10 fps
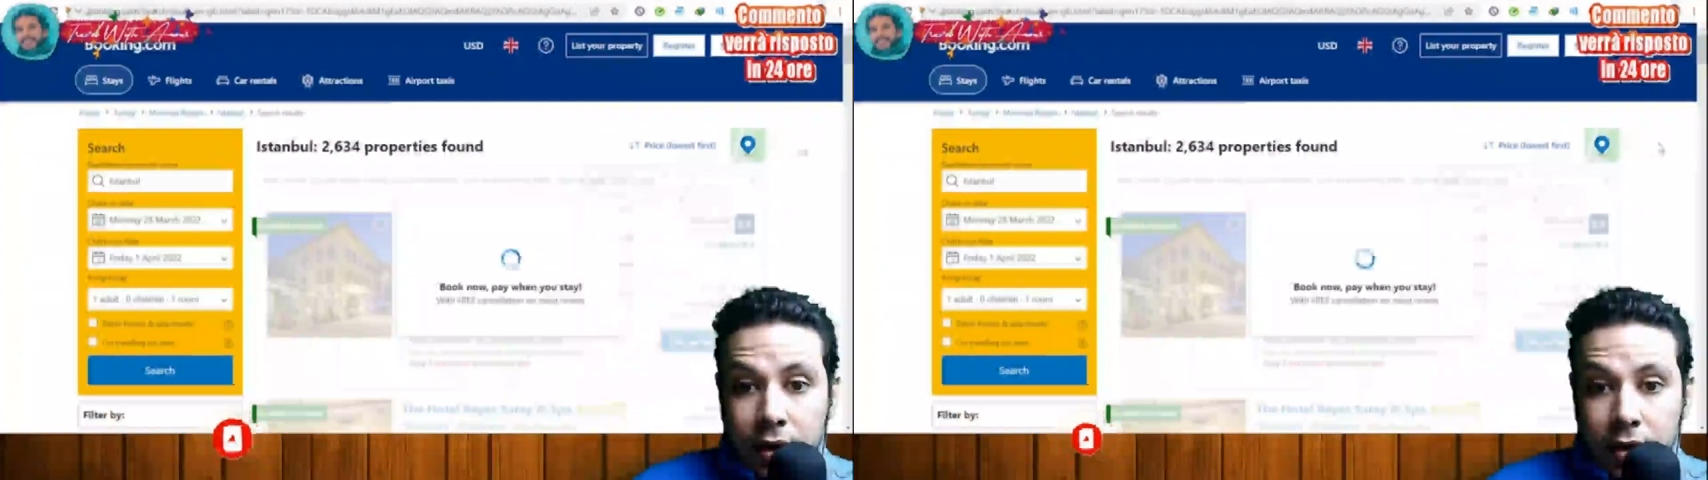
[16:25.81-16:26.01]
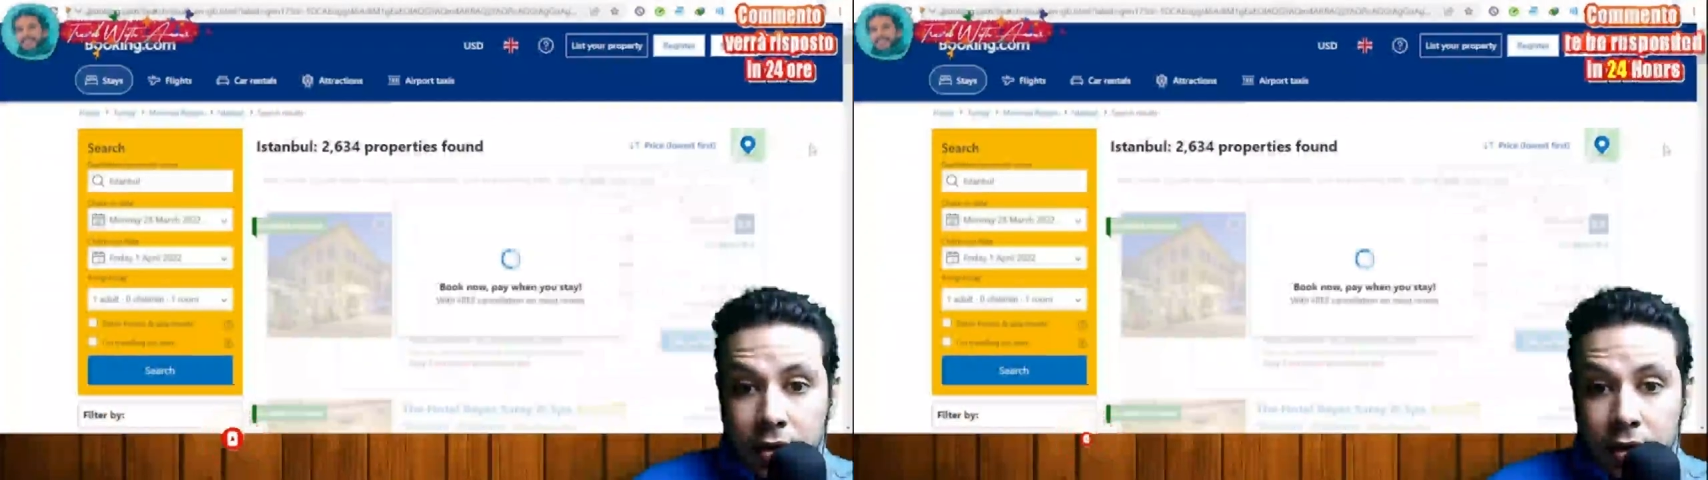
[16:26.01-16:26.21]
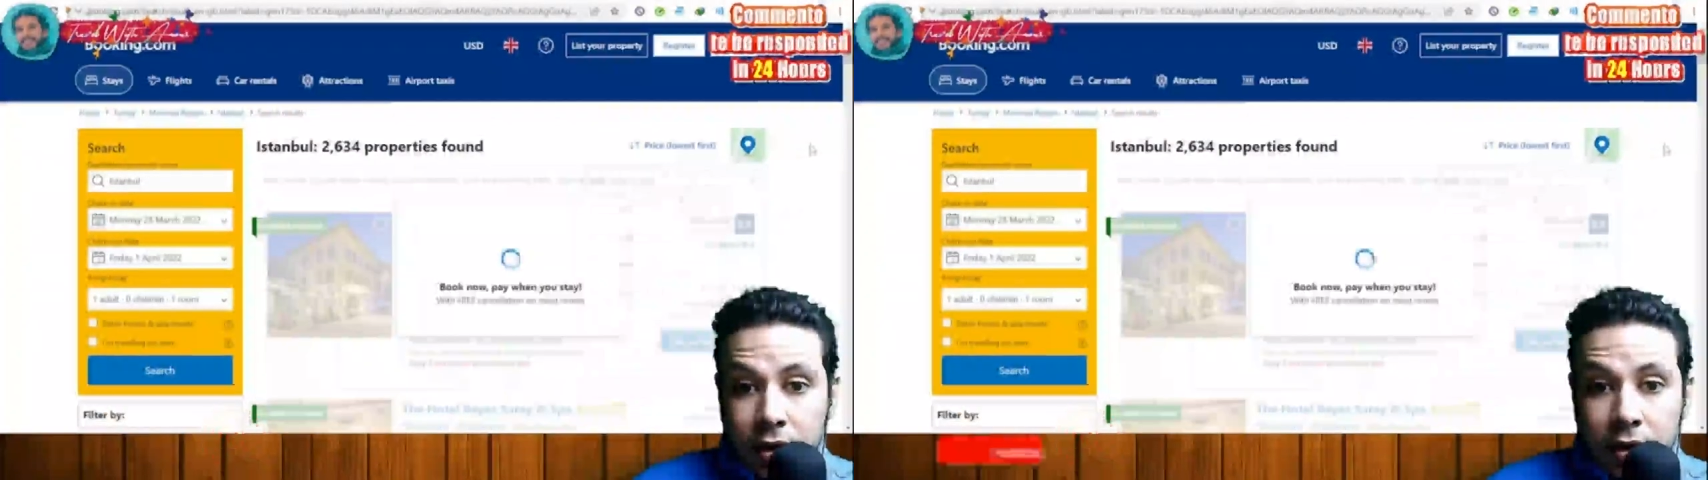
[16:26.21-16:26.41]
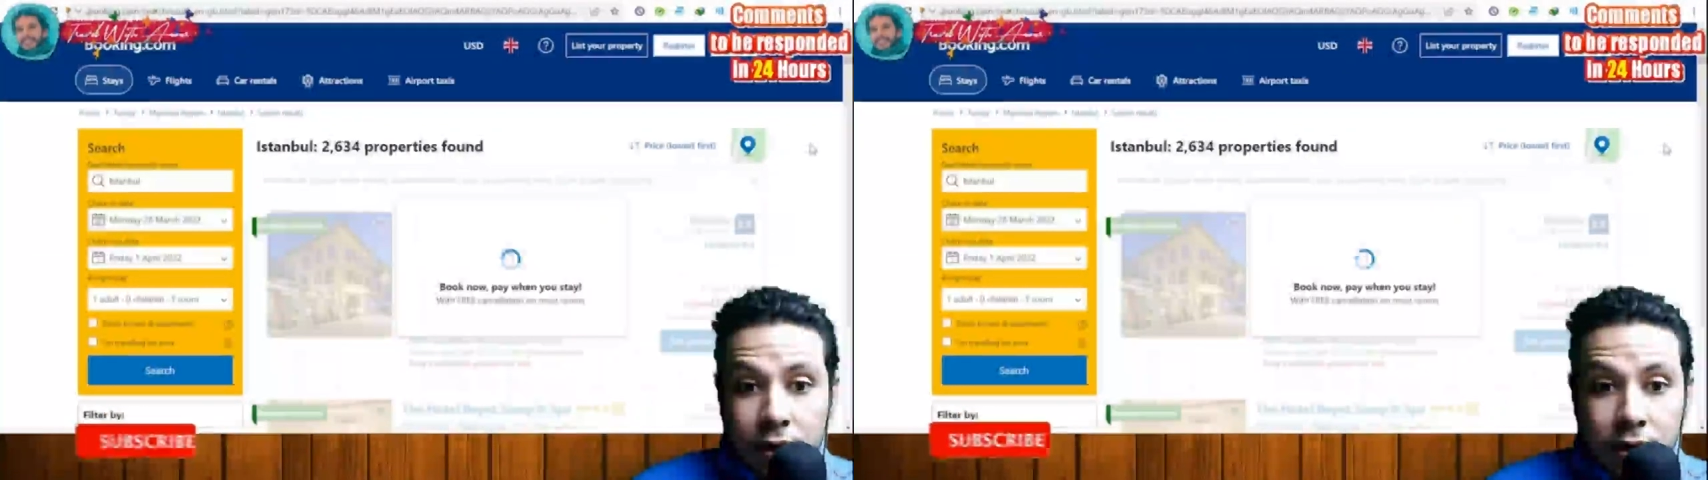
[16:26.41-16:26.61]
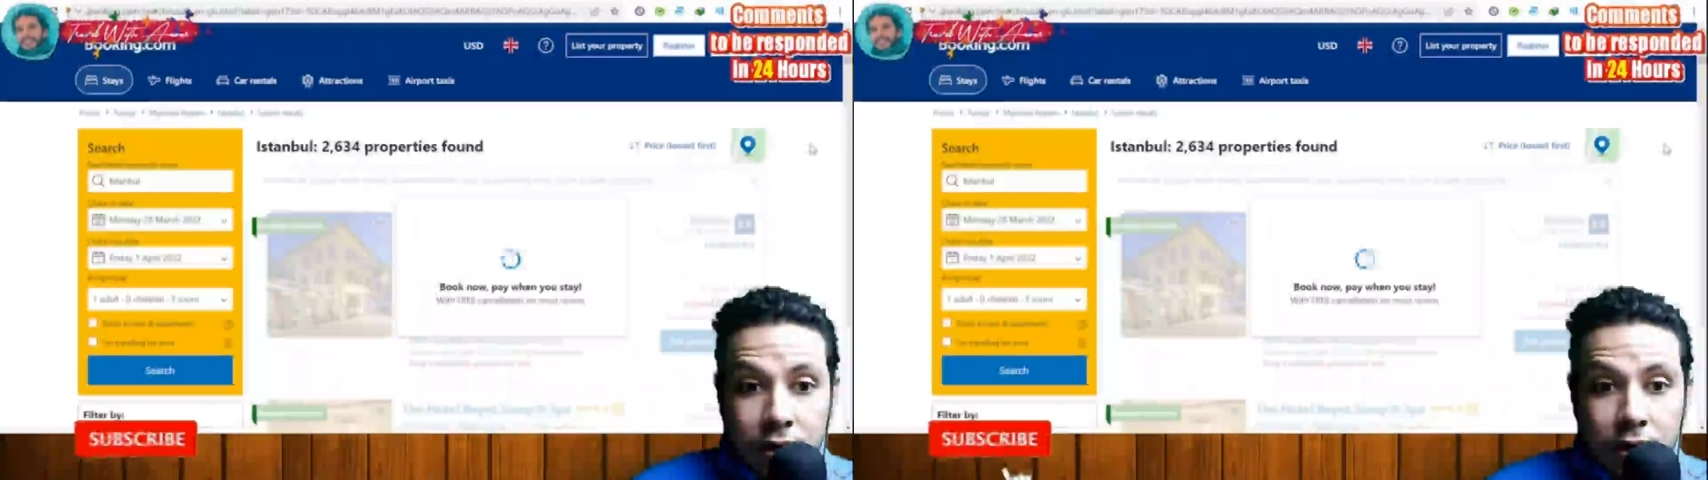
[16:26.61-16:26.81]
let's
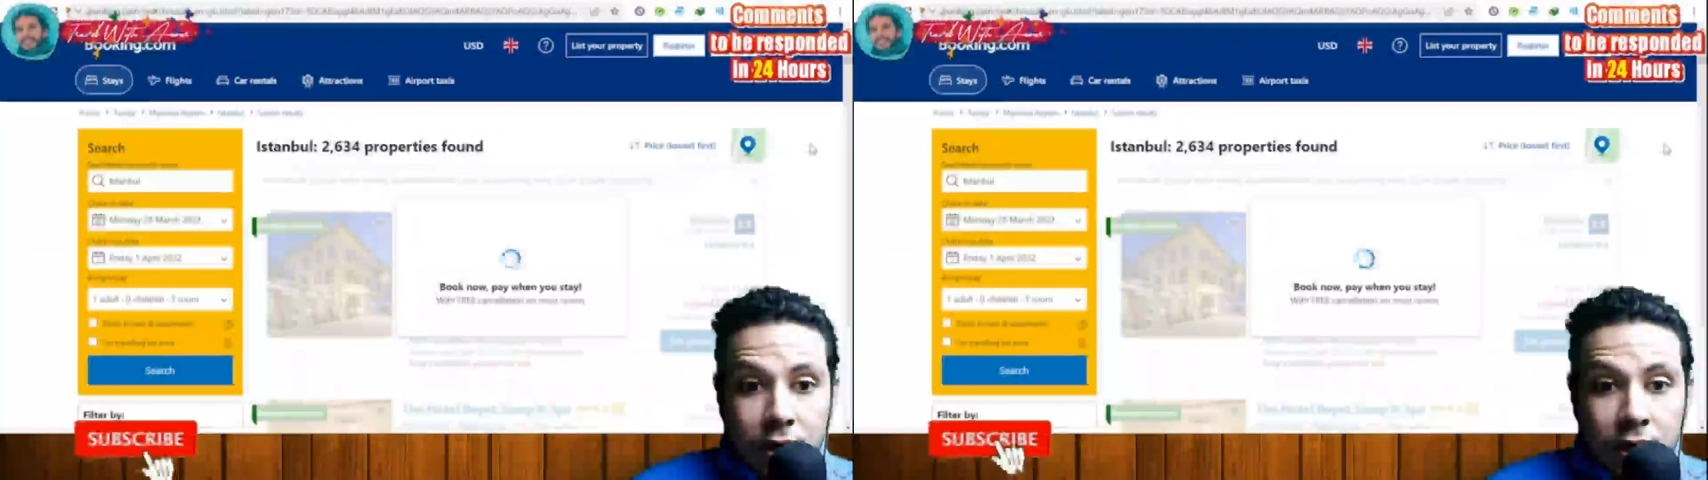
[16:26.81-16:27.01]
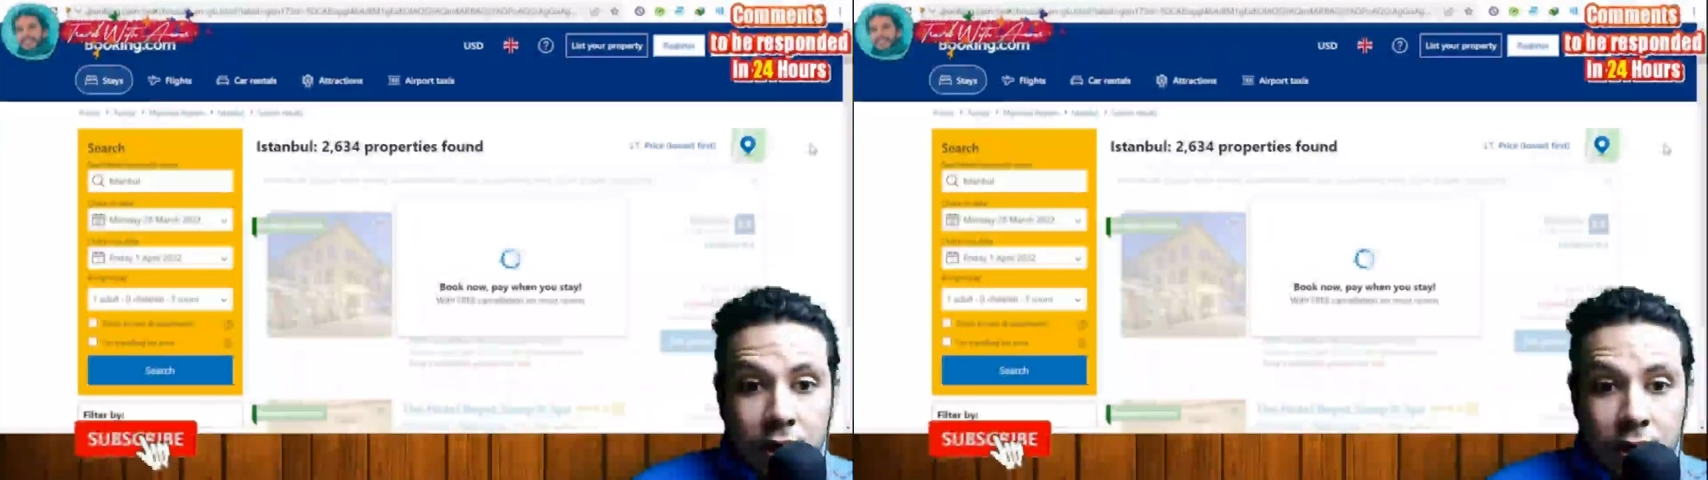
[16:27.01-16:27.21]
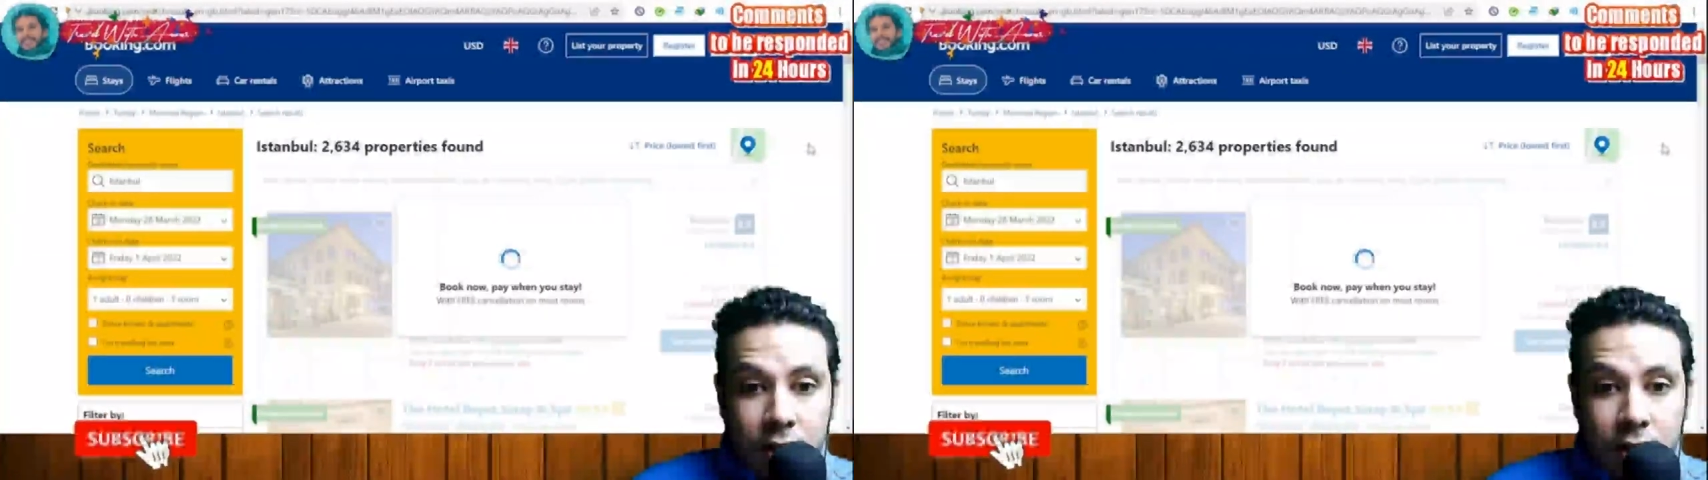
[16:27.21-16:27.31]
see